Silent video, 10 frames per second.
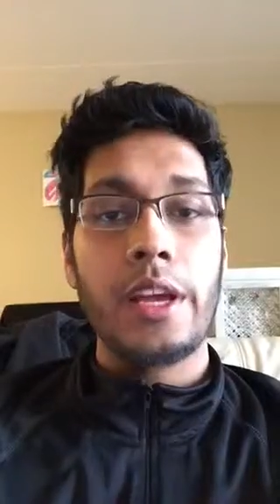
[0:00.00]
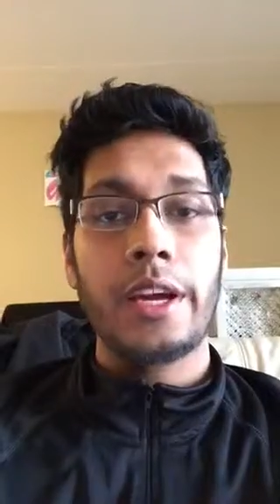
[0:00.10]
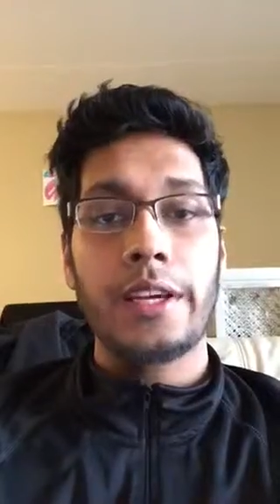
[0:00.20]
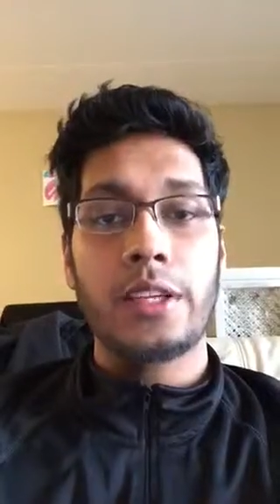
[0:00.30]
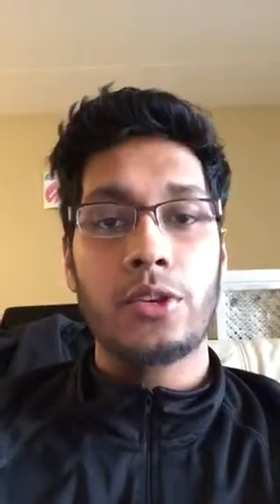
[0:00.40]
Hey
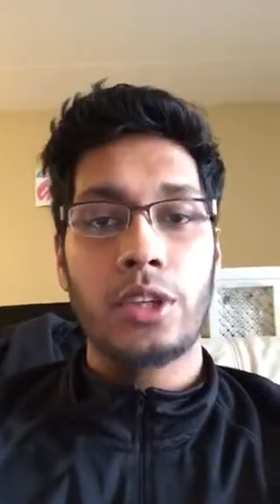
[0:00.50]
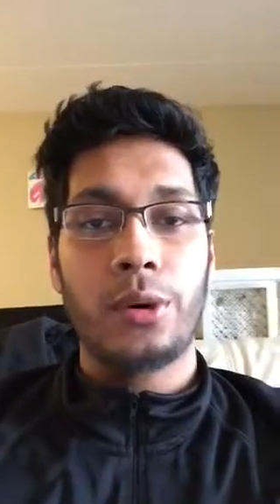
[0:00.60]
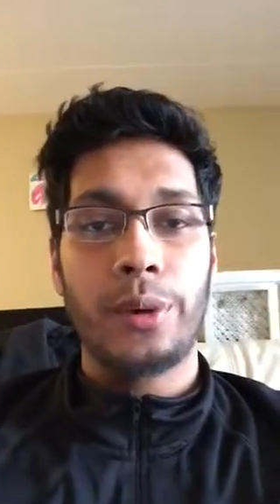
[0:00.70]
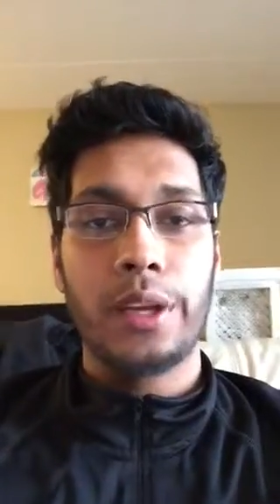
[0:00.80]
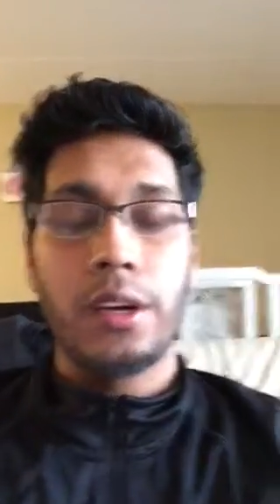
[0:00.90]
guys, how's it
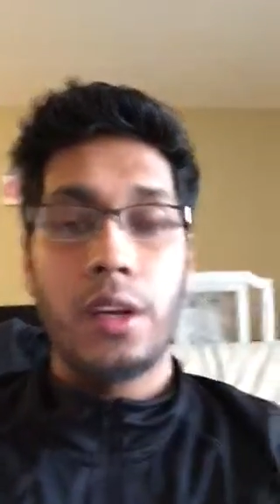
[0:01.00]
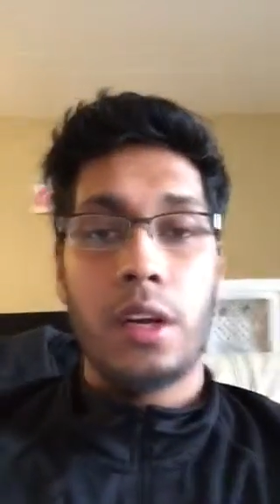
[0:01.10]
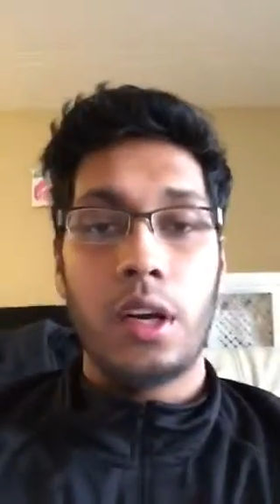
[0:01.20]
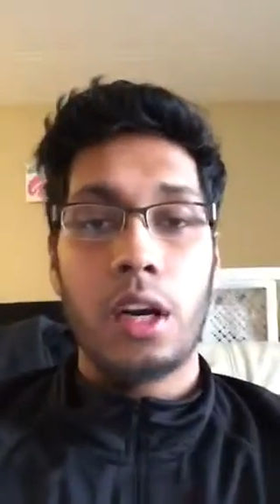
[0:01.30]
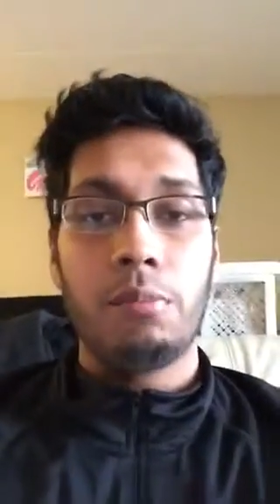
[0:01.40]
going?
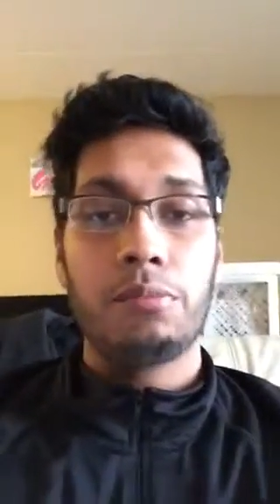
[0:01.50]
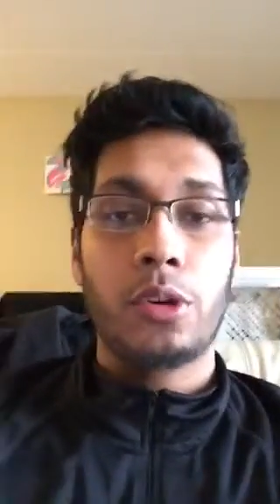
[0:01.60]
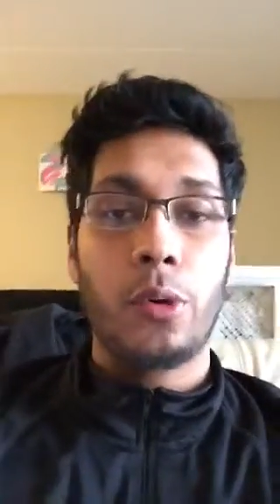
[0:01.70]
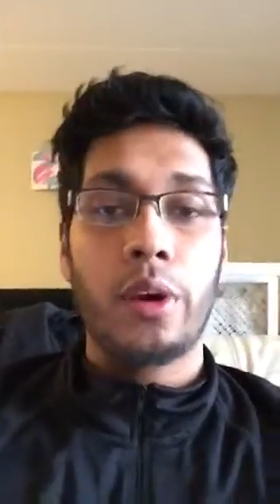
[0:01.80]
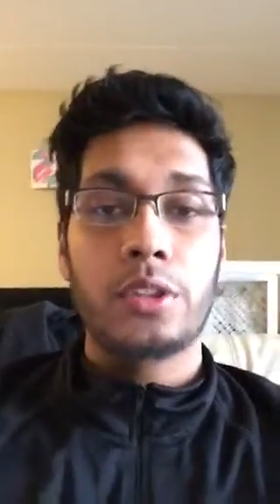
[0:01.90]

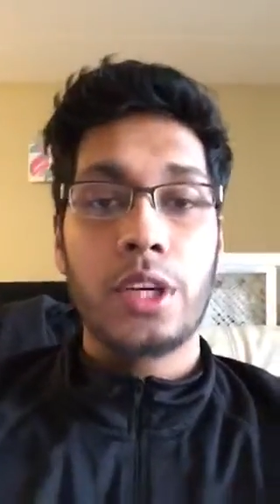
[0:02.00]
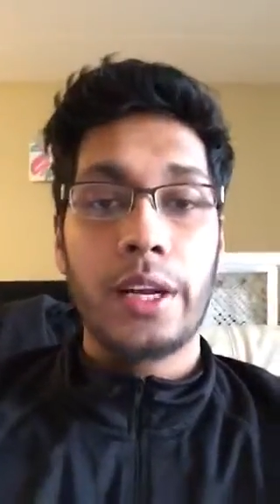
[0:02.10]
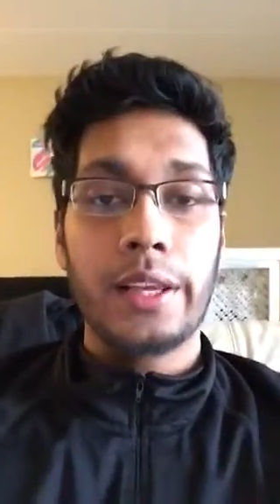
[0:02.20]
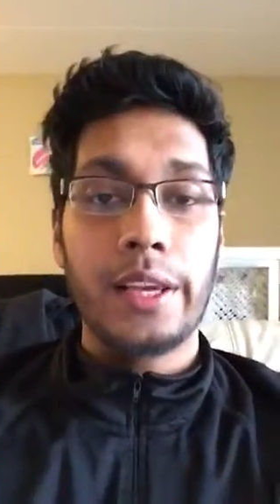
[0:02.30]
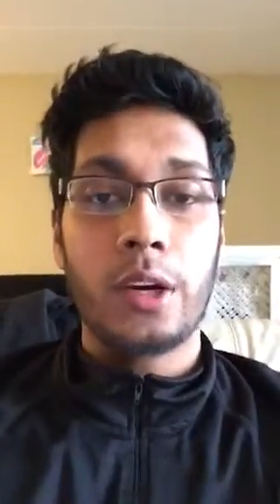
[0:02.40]

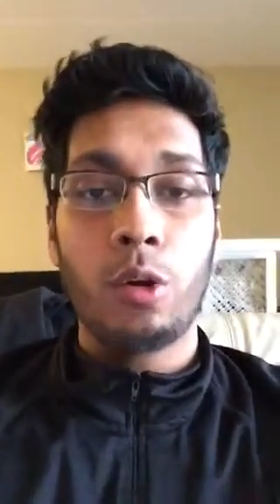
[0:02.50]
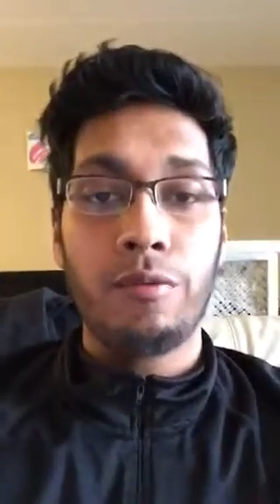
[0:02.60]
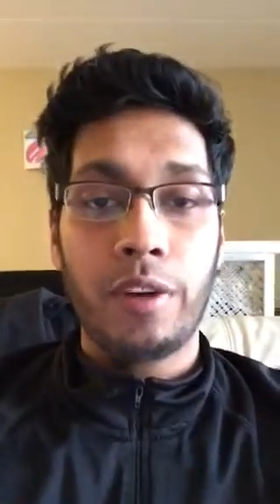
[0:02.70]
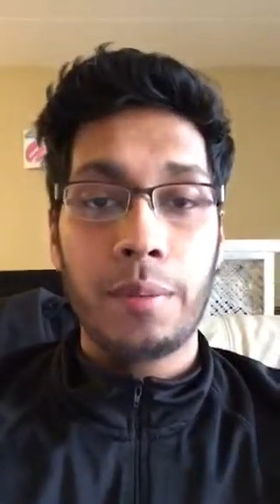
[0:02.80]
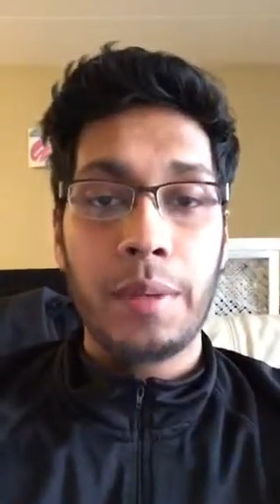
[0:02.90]
Starting a
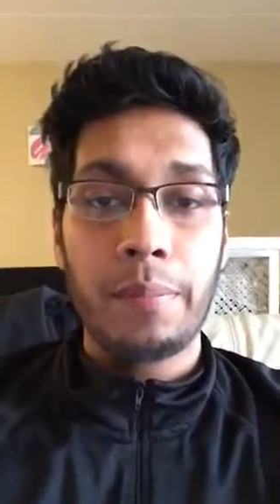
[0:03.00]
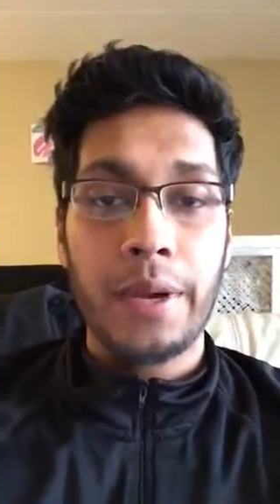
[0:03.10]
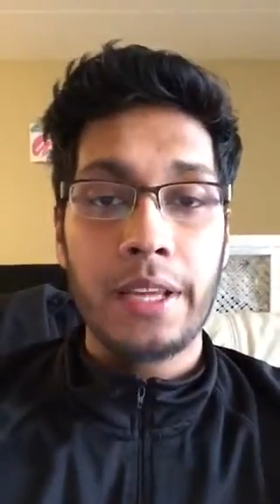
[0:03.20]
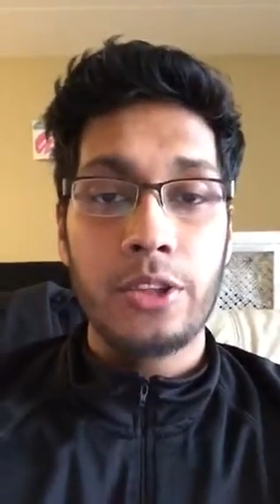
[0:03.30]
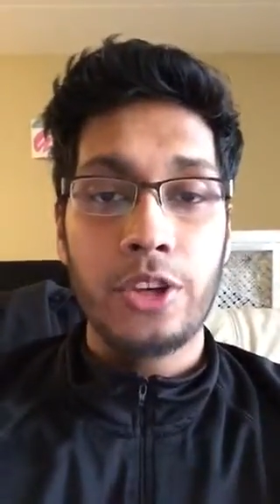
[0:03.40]
GoFundMe
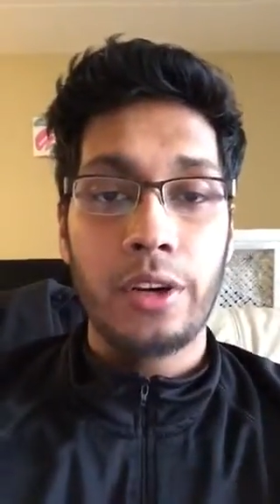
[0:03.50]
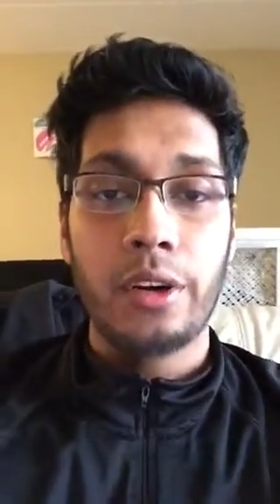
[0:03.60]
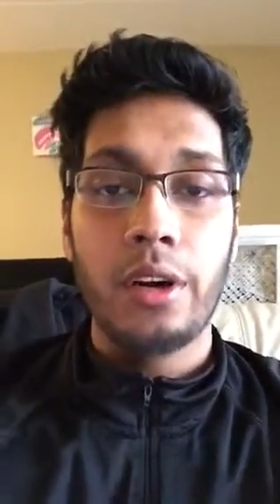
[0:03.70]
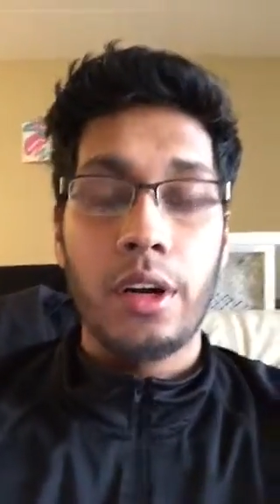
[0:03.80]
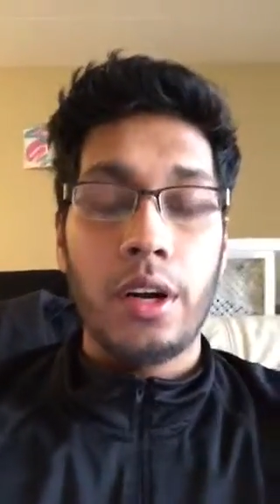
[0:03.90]
page here